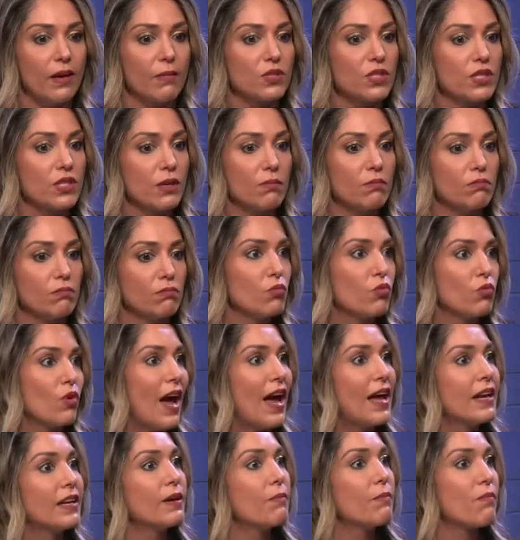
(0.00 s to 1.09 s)
some
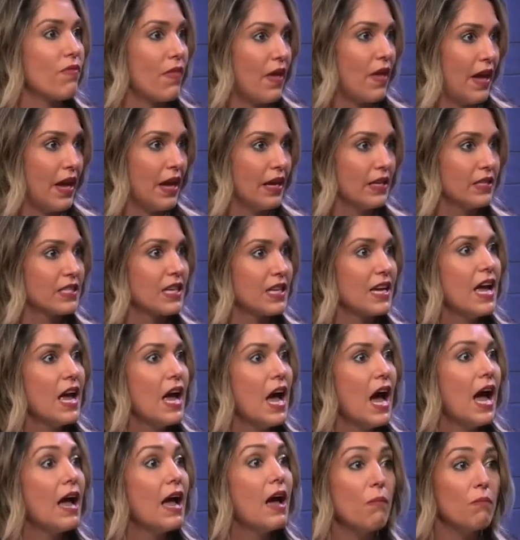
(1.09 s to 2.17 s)
random things.
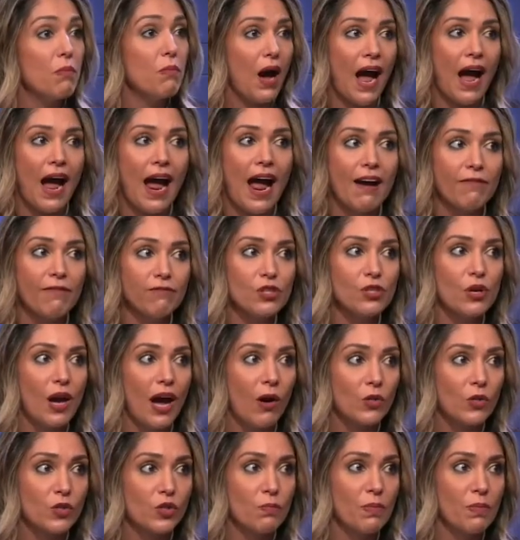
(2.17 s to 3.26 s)
Uh, I have to
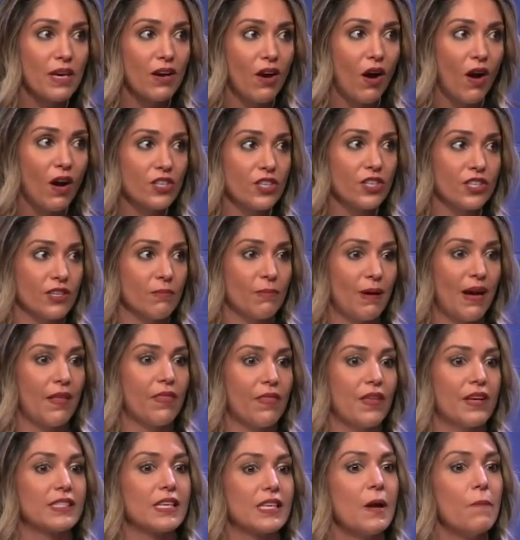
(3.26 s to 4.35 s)
also be cautious about
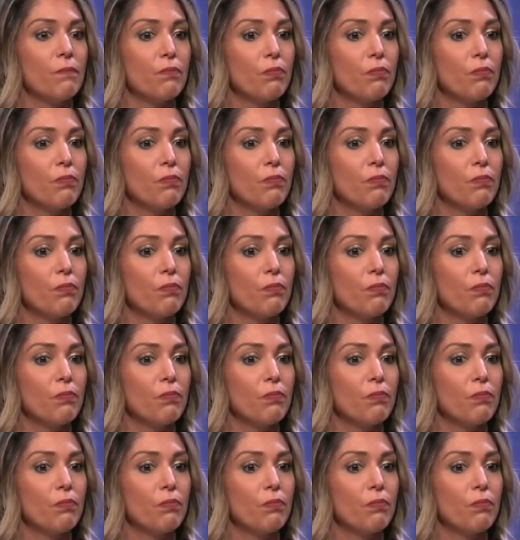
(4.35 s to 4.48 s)
this